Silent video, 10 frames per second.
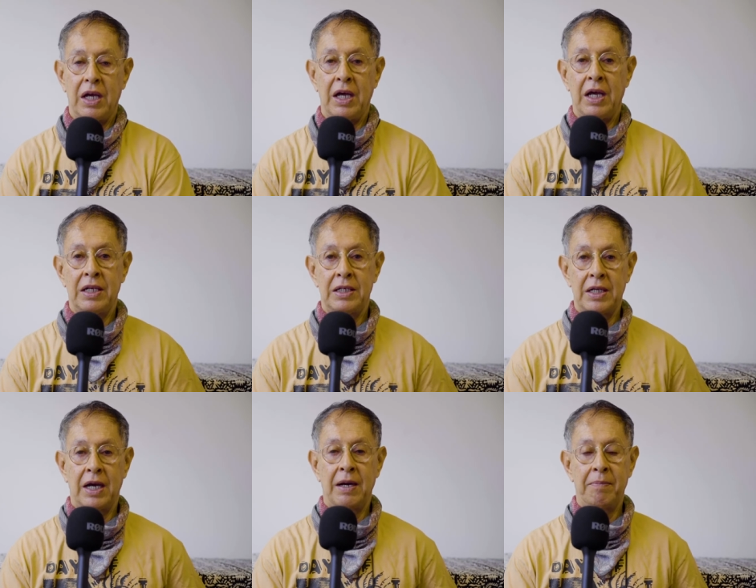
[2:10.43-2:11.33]
and
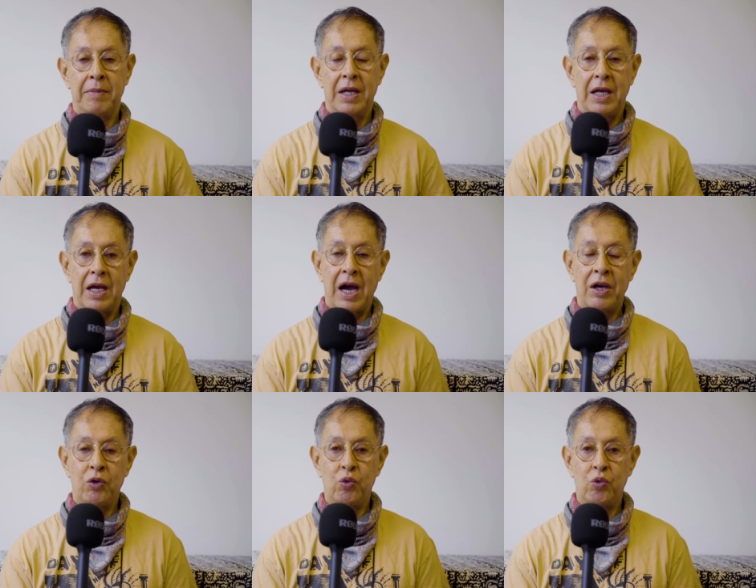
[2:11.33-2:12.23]
I
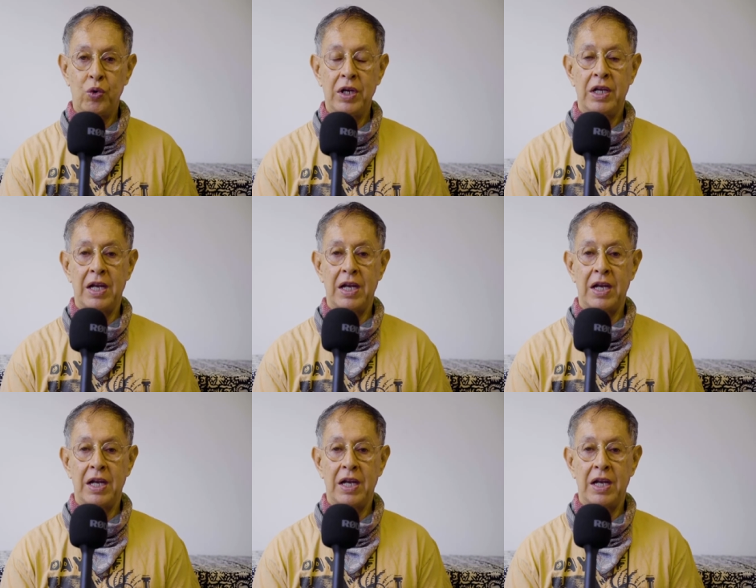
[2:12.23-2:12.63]
really